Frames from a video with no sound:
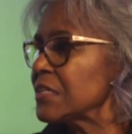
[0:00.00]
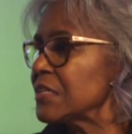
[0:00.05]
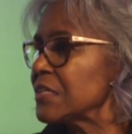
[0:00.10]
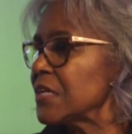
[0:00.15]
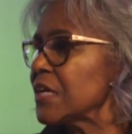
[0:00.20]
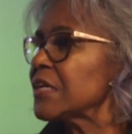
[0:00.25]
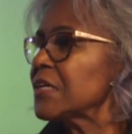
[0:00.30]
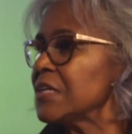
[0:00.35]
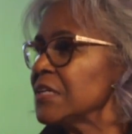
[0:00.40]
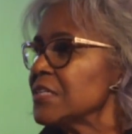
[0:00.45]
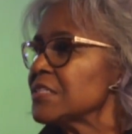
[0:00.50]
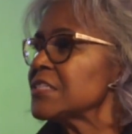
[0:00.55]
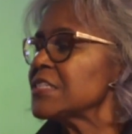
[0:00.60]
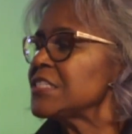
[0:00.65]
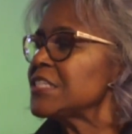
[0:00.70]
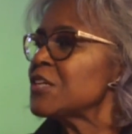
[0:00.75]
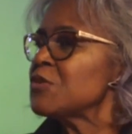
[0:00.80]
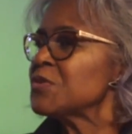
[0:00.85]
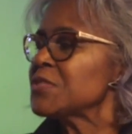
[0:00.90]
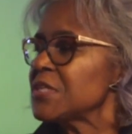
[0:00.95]
Yeah,
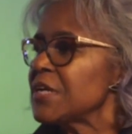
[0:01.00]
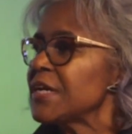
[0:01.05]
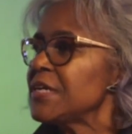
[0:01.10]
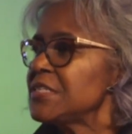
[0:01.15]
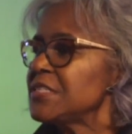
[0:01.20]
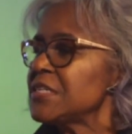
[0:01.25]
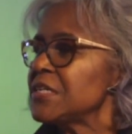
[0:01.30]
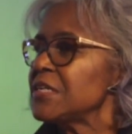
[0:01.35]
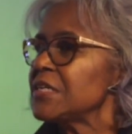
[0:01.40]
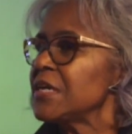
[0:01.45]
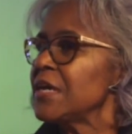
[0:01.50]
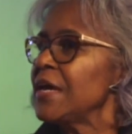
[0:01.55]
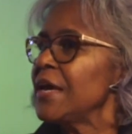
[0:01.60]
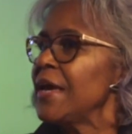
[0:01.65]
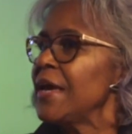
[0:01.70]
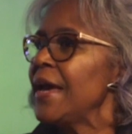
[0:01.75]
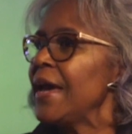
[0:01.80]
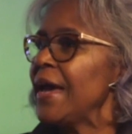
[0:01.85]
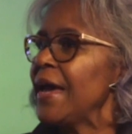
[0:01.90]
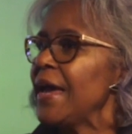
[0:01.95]
since he was 19.
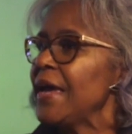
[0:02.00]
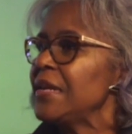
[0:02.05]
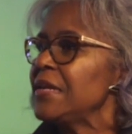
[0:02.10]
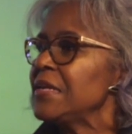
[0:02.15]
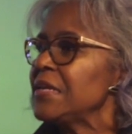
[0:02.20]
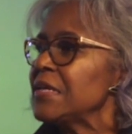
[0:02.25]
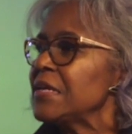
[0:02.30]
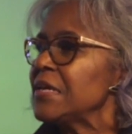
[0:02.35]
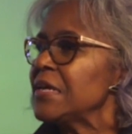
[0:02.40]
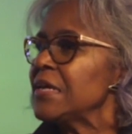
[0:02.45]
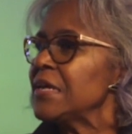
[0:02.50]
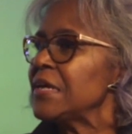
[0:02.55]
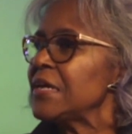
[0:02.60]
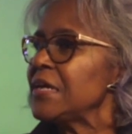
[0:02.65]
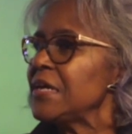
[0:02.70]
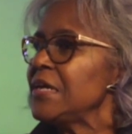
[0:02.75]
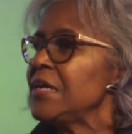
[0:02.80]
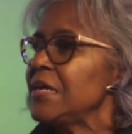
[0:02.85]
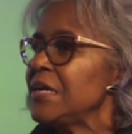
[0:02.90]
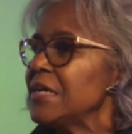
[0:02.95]
And
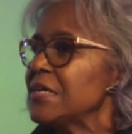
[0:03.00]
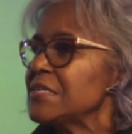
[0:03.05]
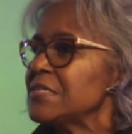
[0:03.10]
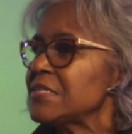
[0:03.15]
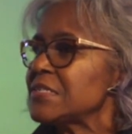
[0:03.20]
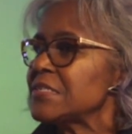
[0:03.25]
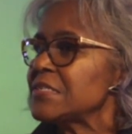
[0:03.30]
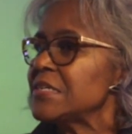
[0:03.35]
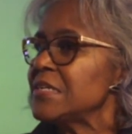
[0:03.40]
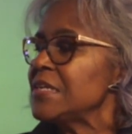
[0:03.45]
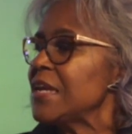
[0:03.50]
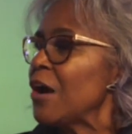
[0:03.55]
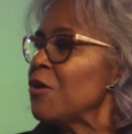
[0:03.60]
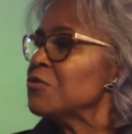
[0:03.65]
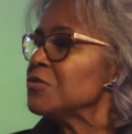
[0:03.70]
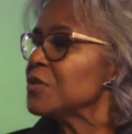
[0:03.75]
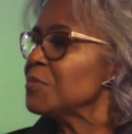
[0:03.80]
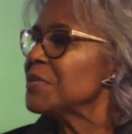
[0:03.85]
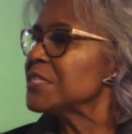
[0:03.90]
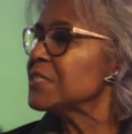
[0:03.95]
he now
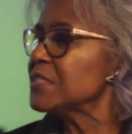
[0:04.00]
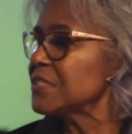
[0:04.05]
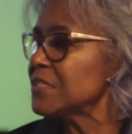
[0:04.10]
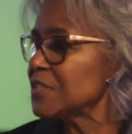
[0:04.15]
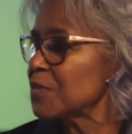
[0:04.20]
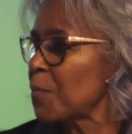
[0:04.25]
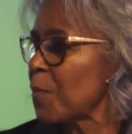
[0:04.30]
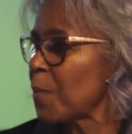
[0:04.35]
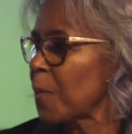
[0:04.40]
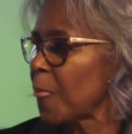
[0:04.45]
owns a business.